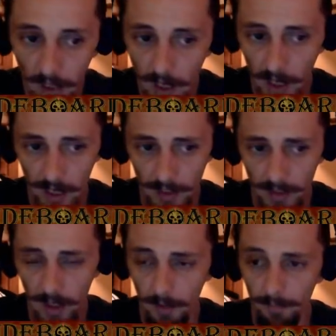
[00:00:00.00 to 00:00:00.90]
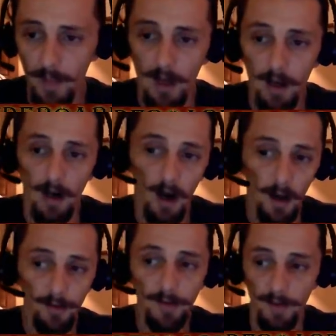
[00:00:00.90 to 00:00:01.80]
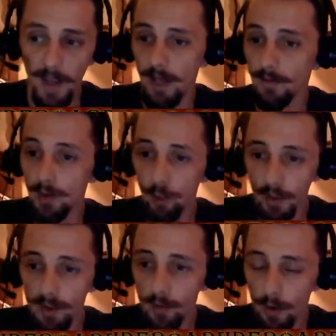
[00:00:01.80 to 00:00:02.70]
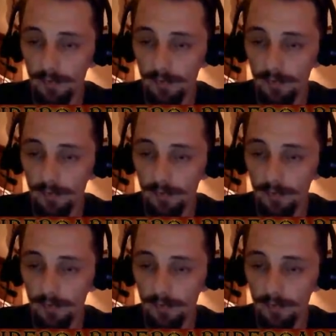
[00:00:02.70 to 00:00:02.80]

And other than that, you would want to